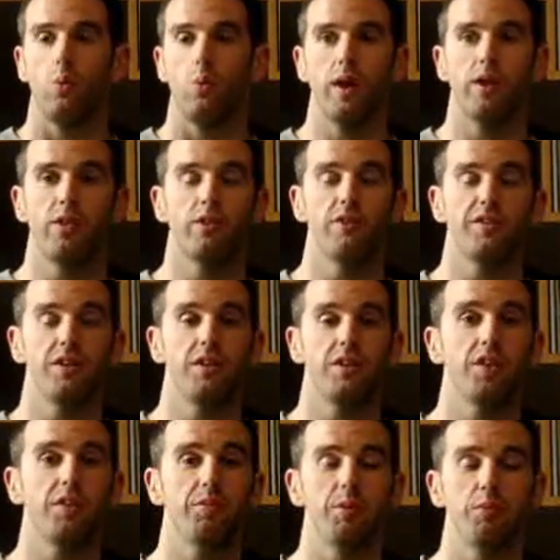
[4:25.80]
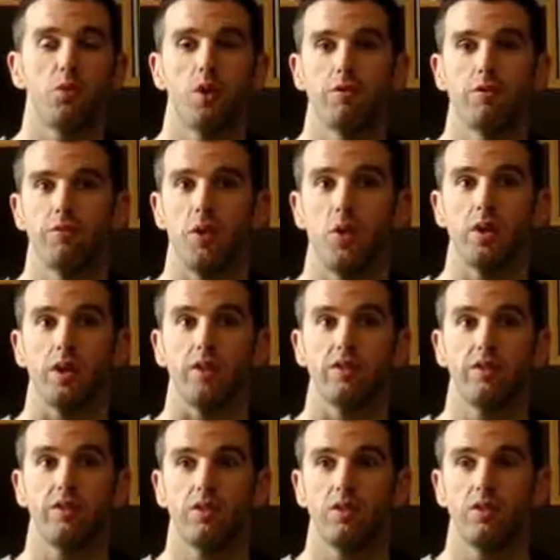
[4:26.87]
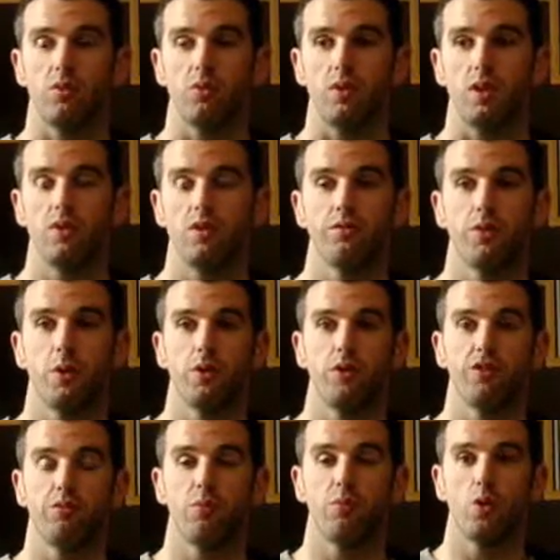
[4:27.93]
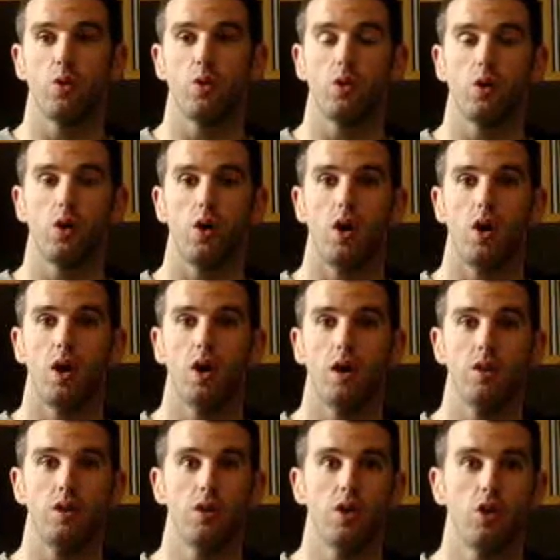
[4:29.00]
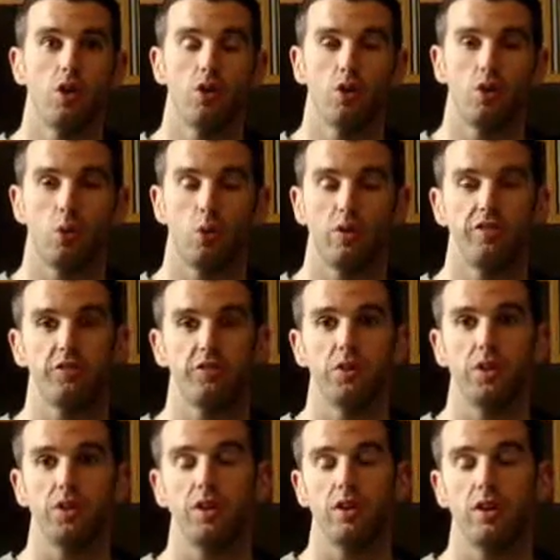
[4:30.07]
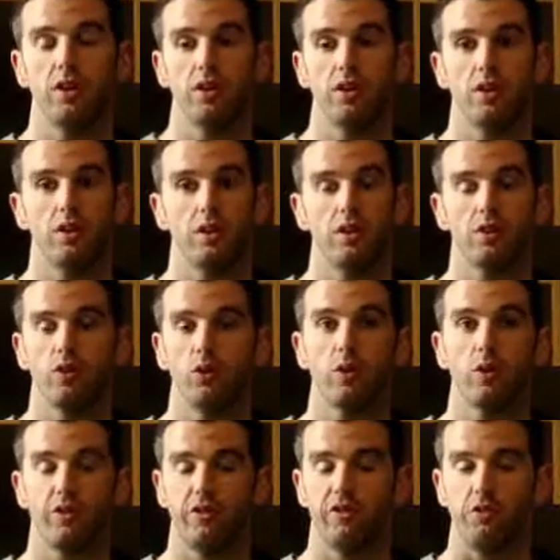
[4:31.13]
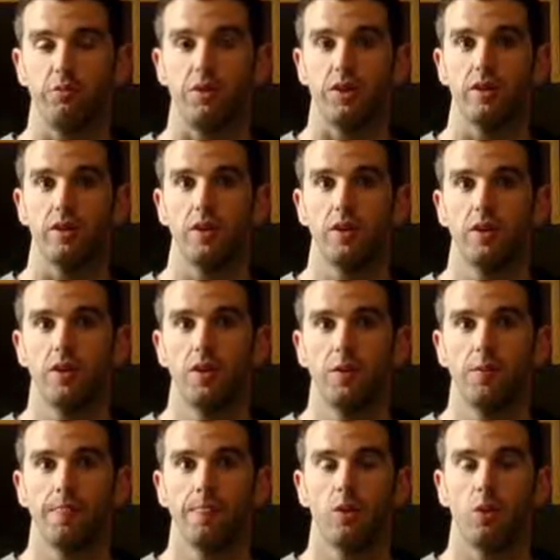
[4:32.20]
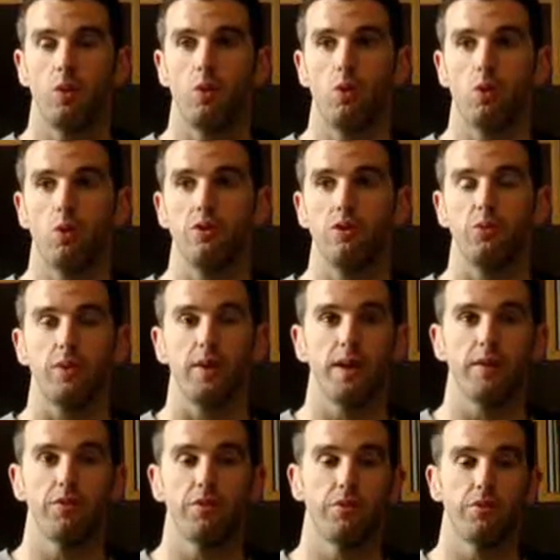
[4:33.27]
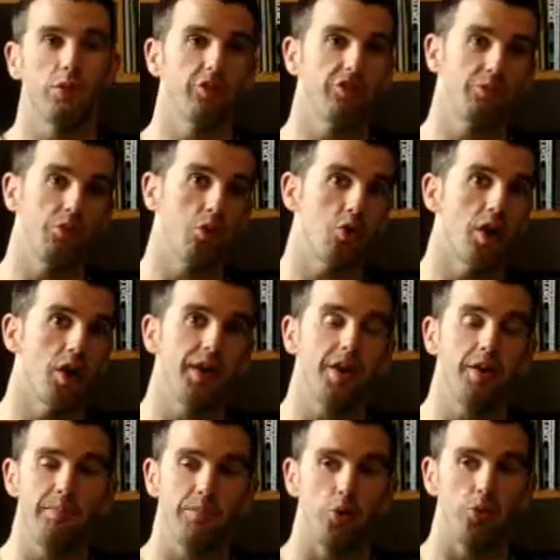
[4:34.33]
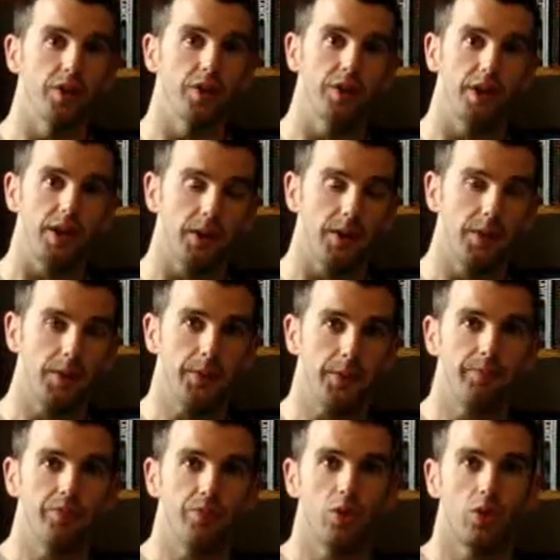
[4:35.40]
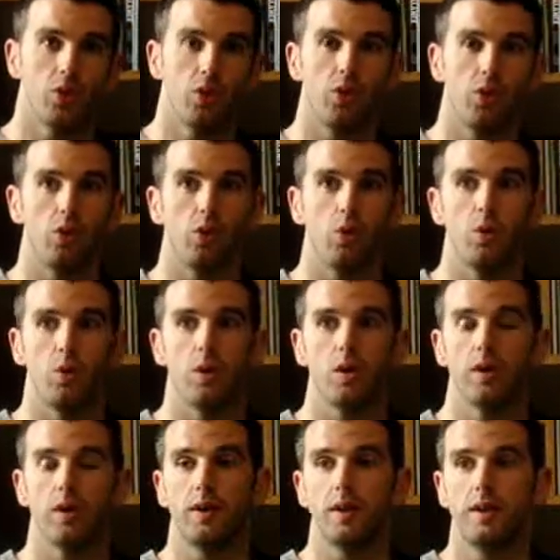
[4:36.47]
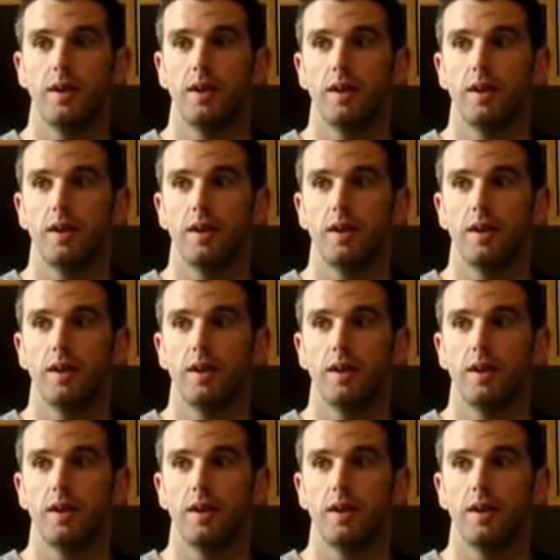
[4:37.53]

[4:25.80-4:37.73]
Where does there need to be more of a focus? Do we need to focus more on core stability and torso stability? Or do we have to focus more on hip mobility? Or,